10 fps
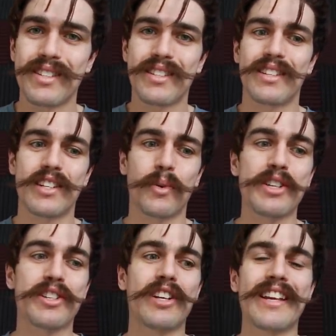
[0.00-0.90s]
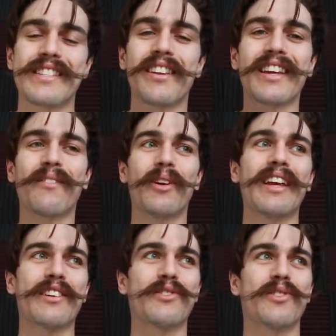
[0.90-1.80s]
situation, it's nothing
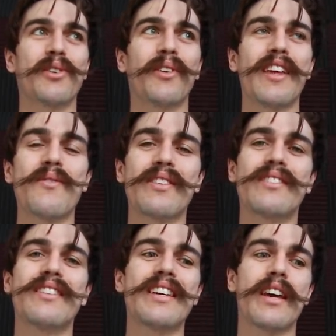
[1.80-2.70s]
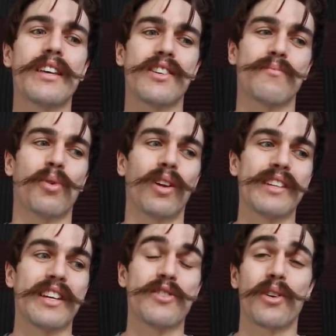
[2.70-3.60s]
really external that you can see, it's just more or
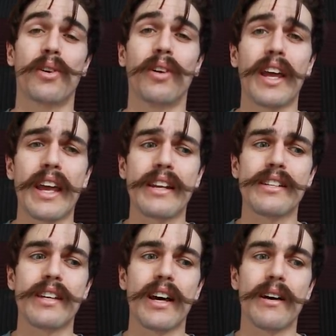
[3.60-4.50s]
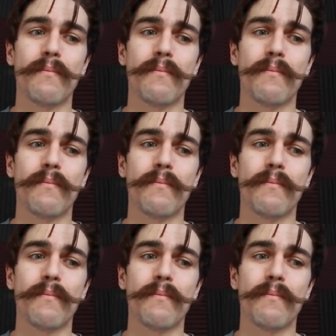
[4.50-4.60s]
less internal, and